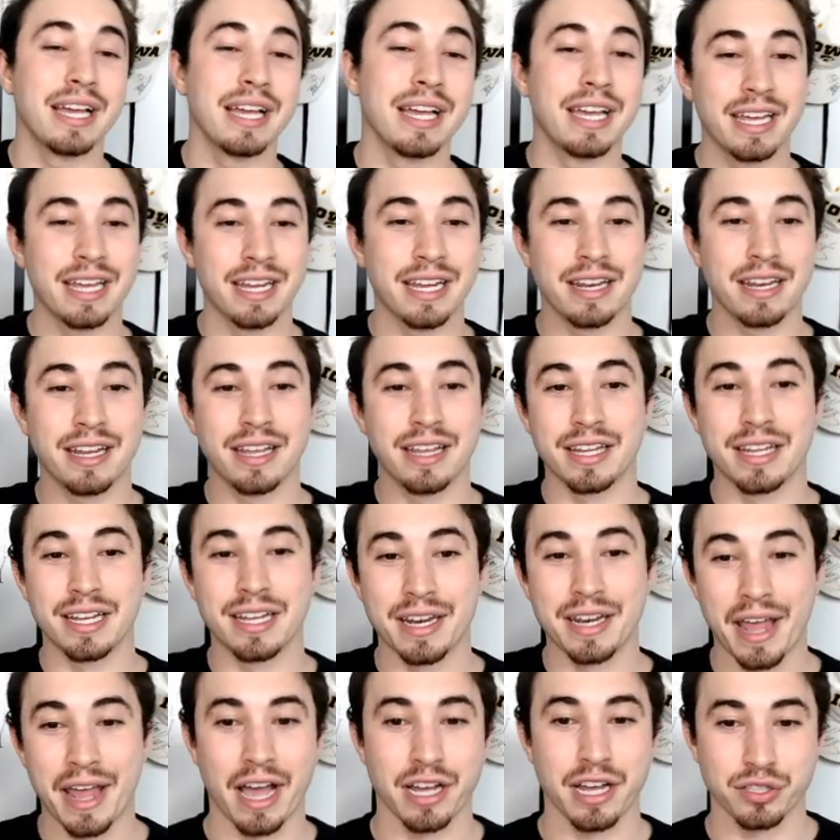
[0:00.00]
in the
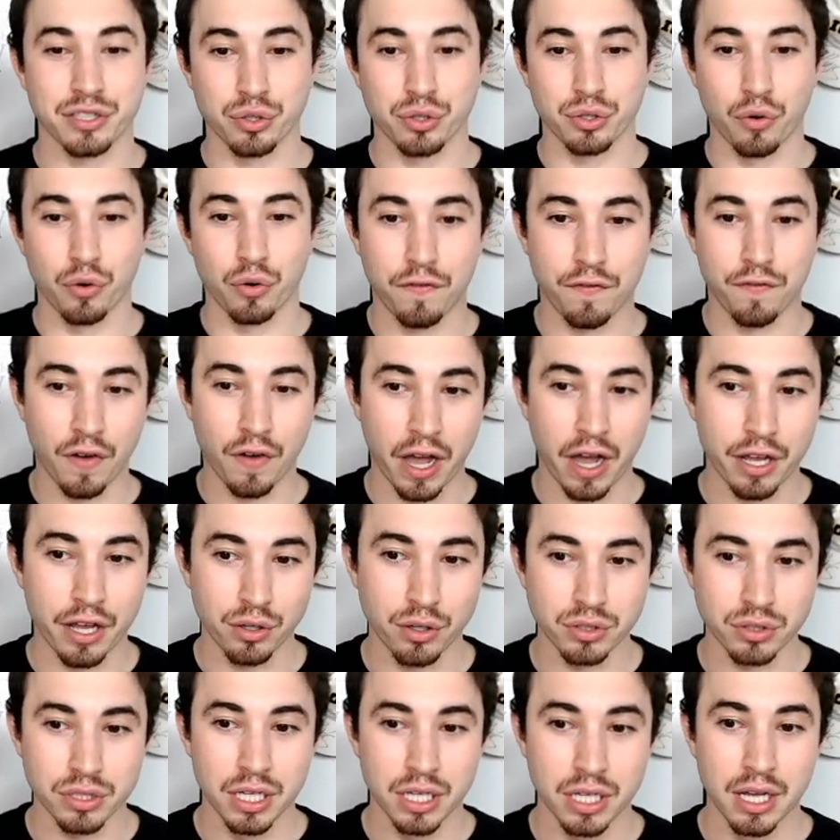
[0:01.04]
national
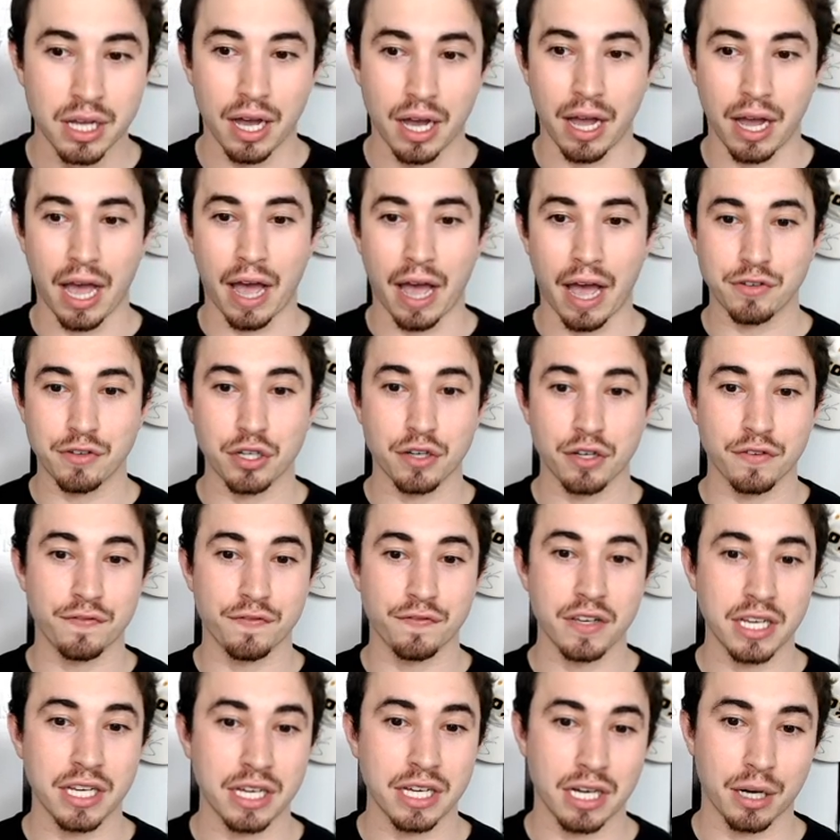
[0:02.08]
finals uh, after
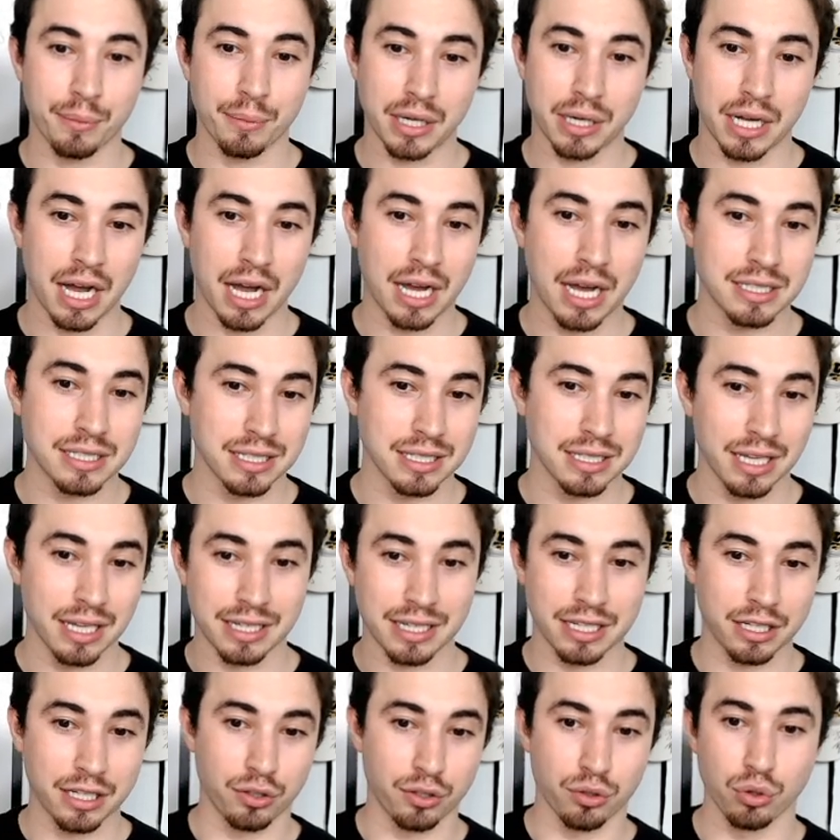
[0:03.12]
defeating a couple guys like
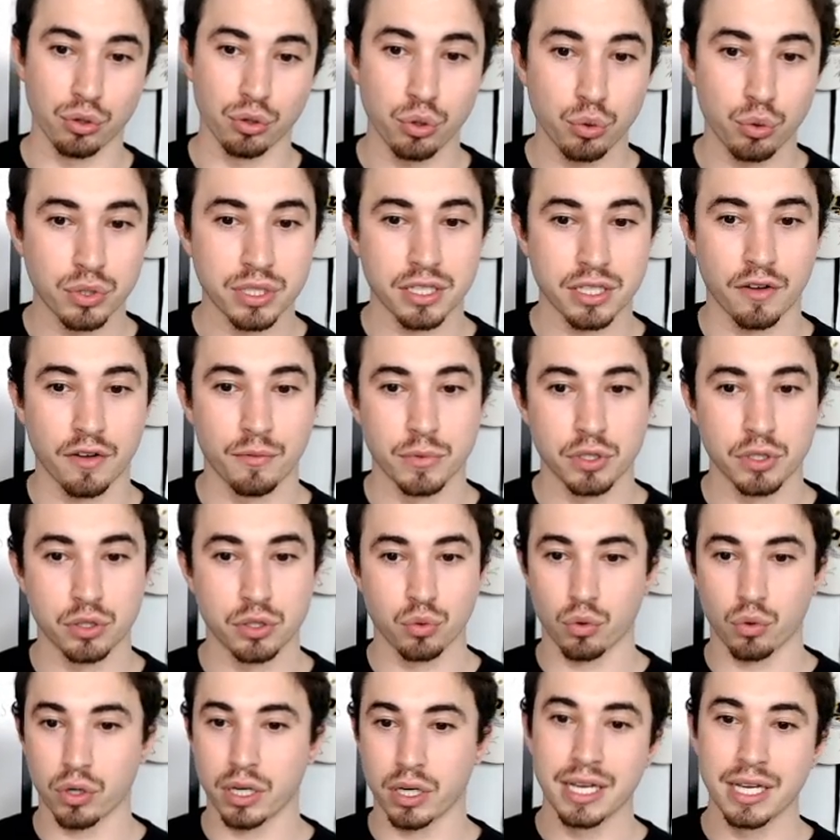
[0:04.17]
Daniel Lewis of Missouri